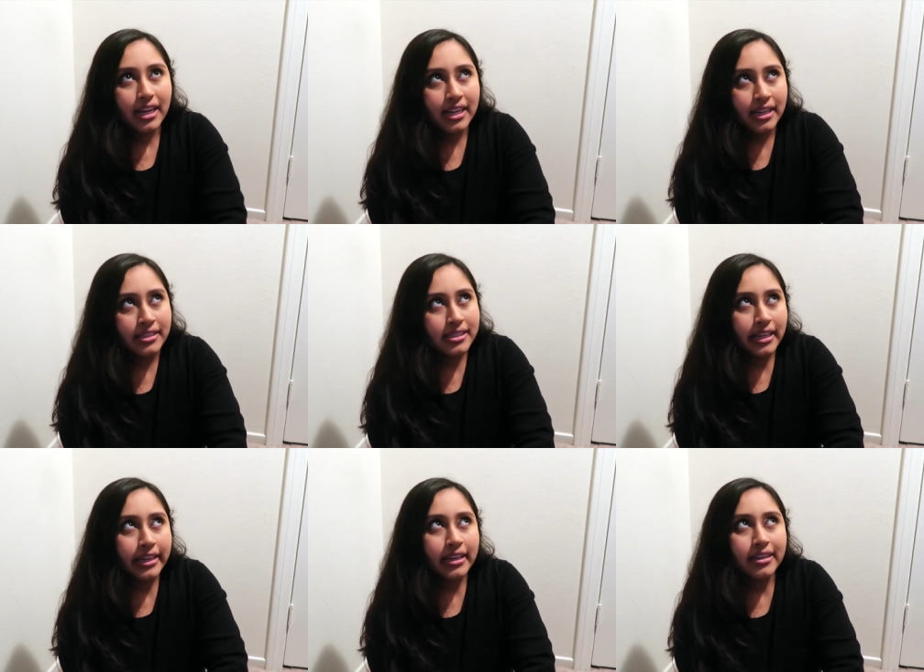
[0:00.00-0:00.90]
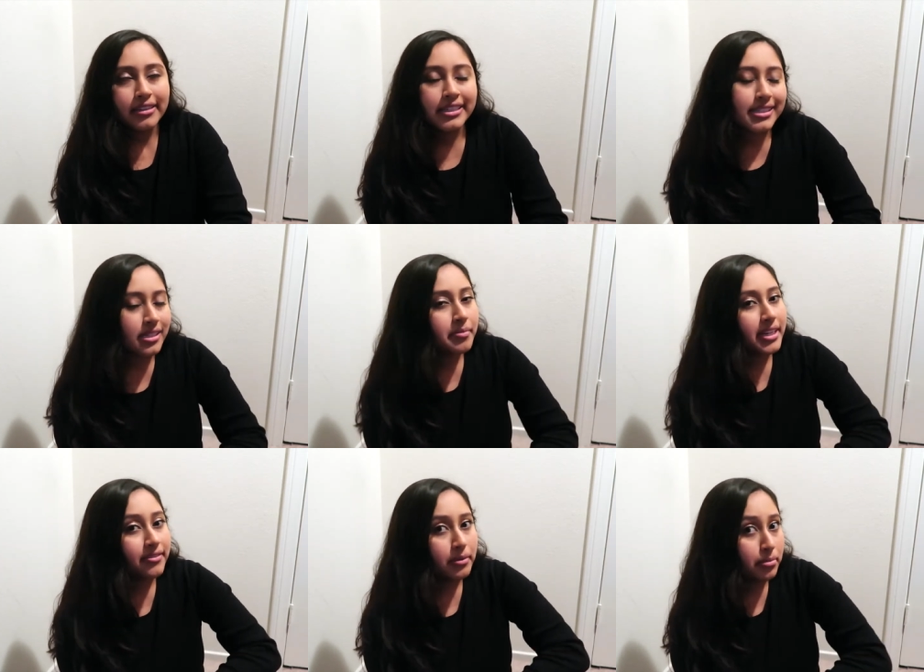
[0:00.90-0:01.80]
as like, it's gonna
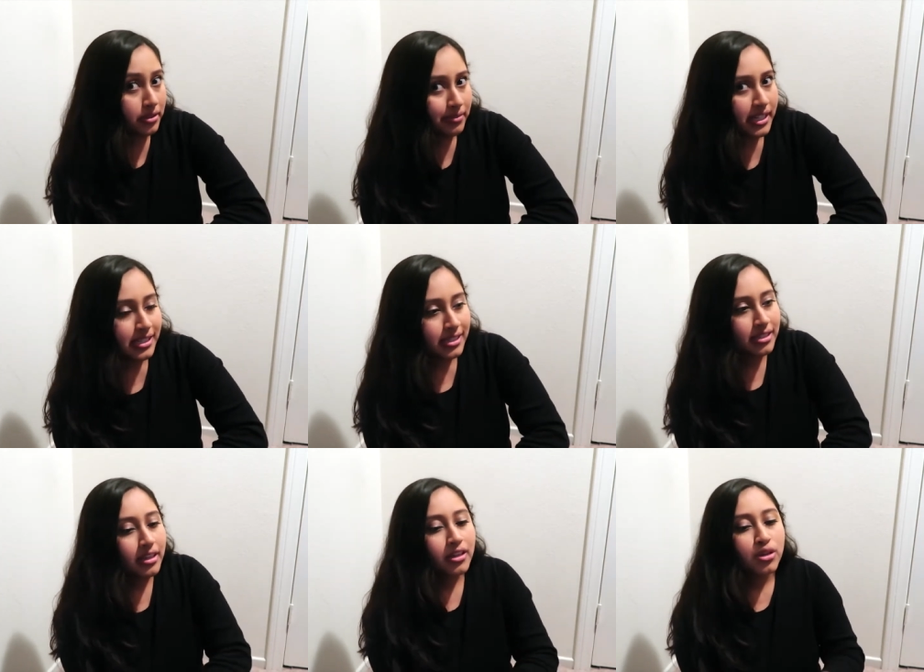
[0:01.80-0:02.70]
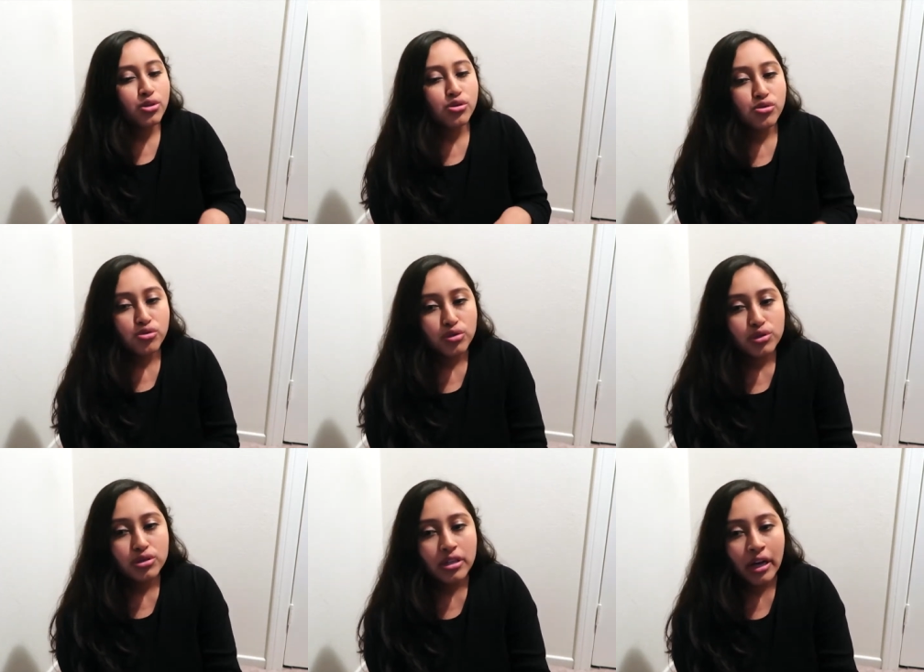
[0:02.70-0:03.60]
benefit both of us.
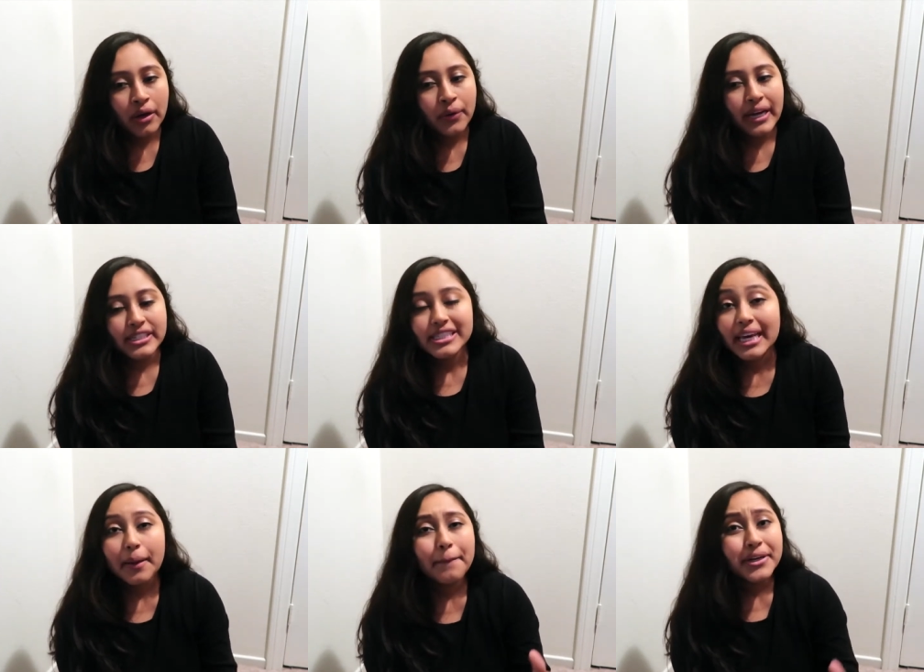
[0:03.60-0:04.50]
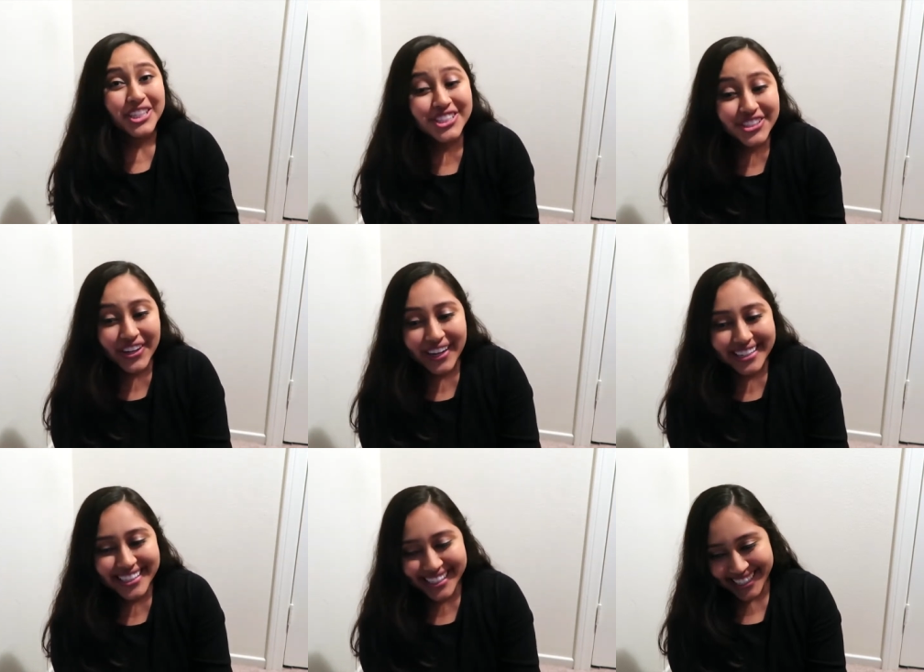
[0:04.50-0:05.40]
So I just like pushed
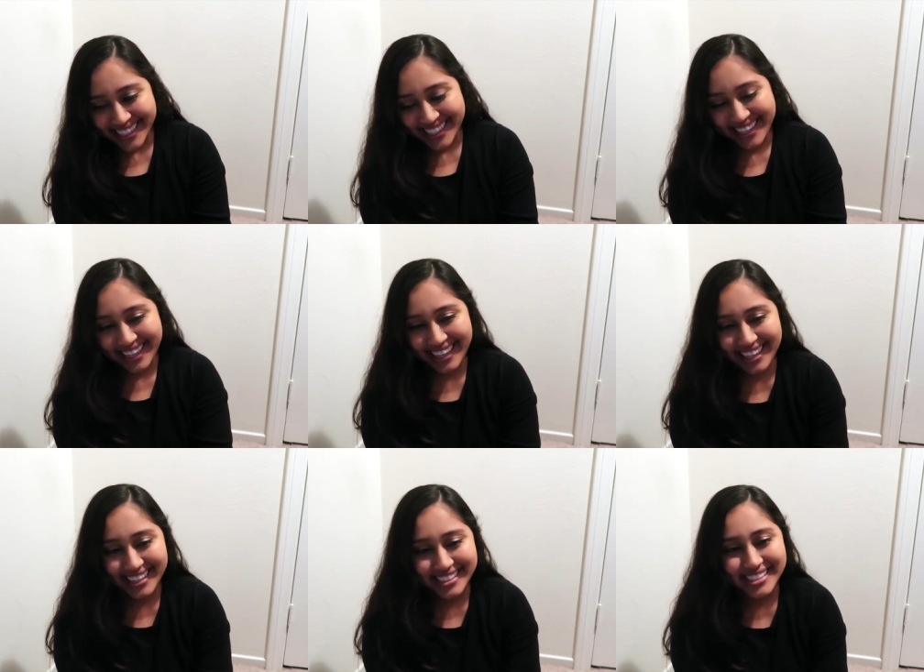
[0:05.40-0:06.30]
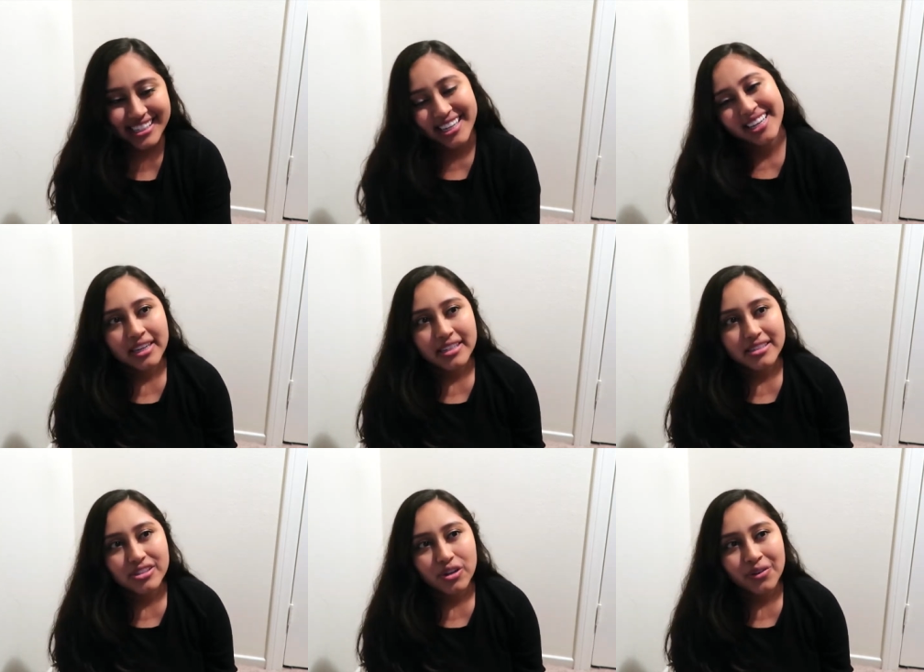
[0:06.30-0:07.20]
on, and I
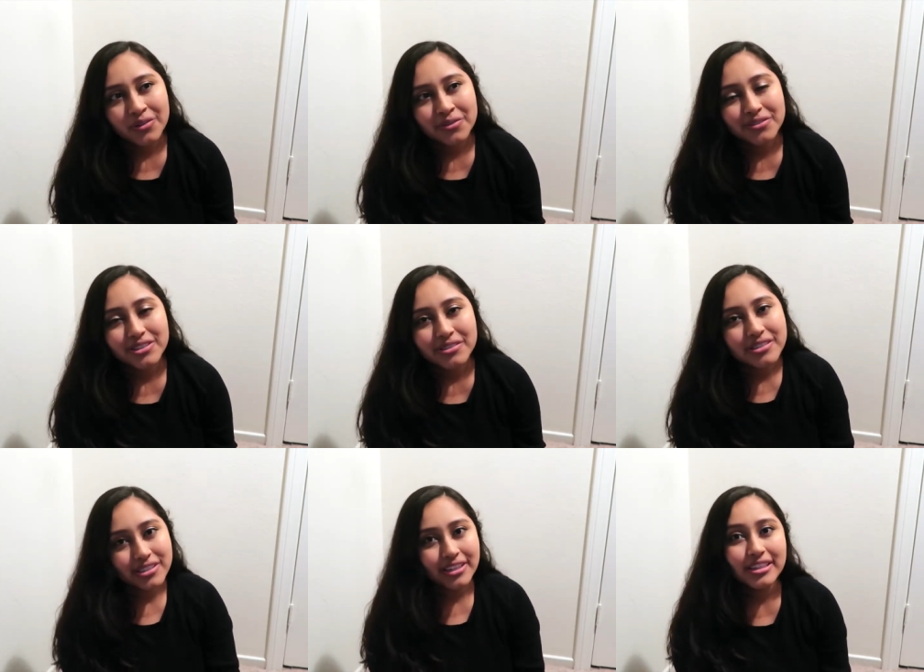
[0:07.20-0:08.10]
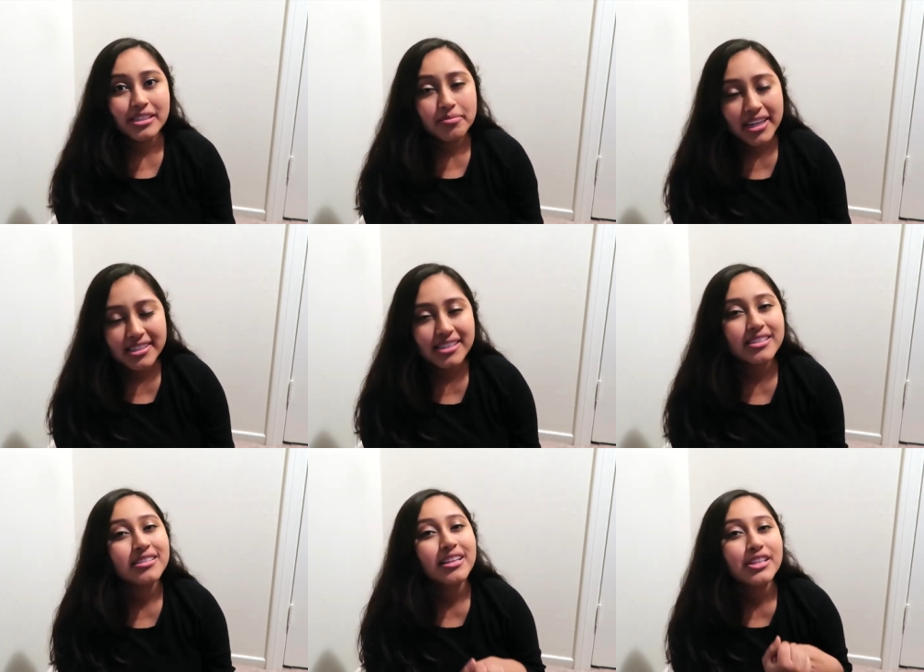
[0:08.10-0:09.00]
guess don't start this process
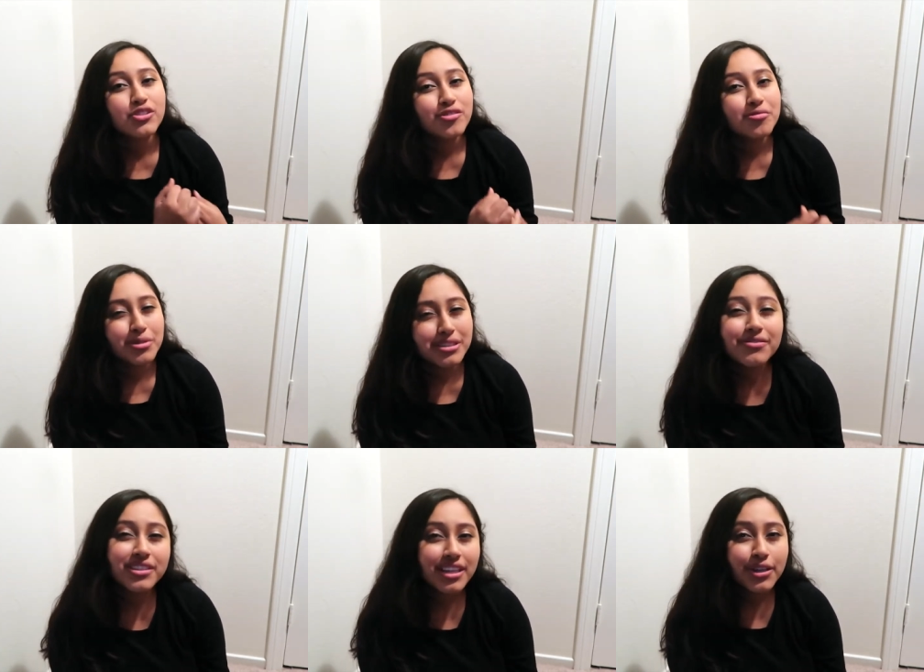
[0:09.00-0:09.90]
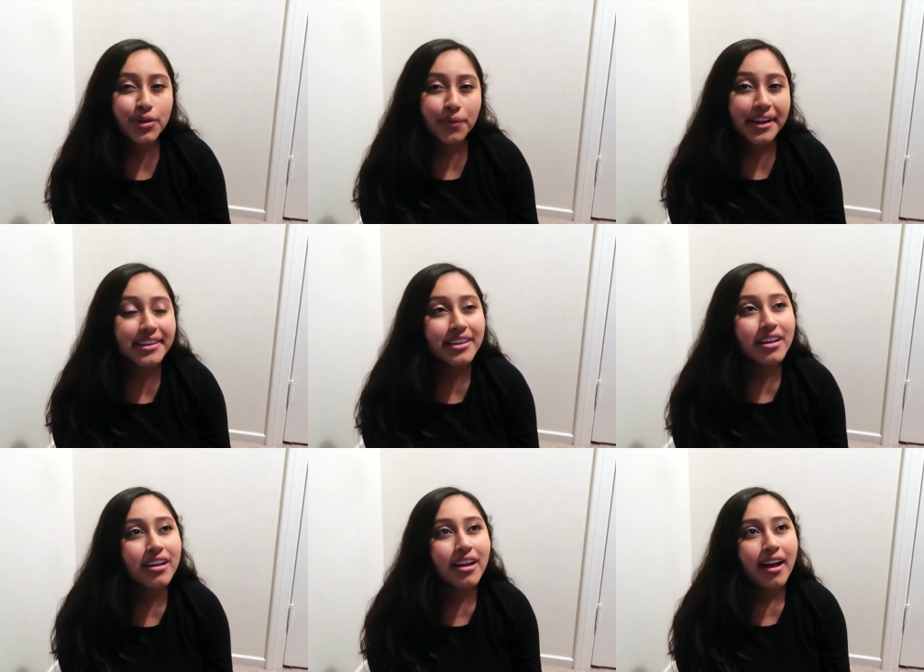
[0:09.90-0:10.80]
unless you really feel like you're
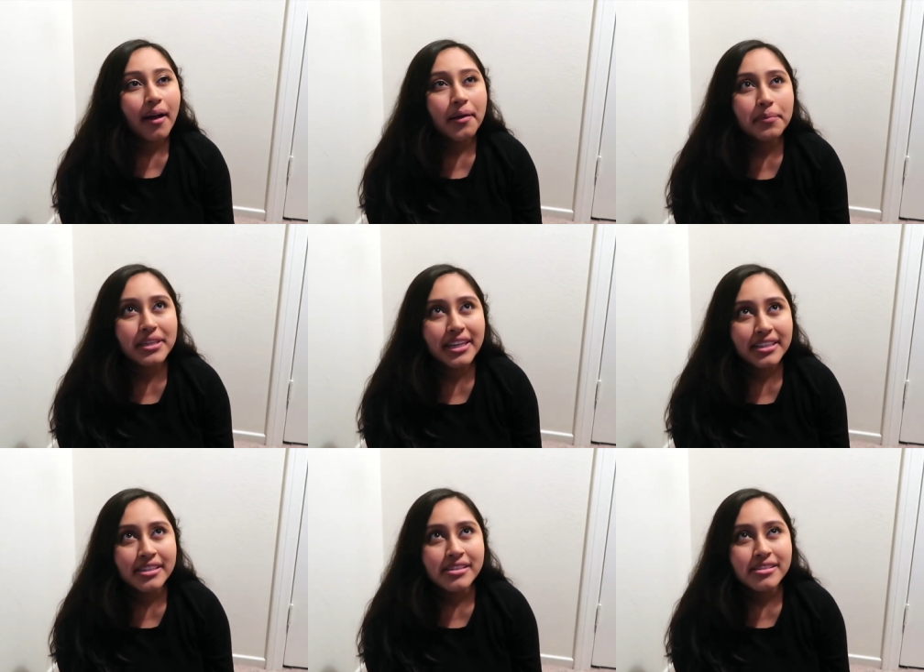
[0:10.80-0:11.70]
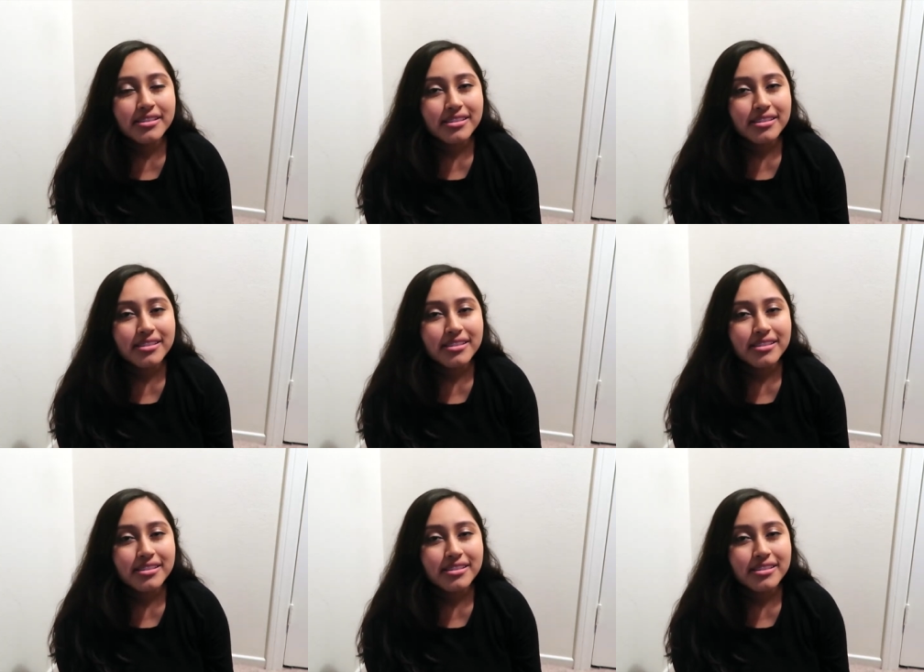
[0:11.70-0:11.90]
ready, because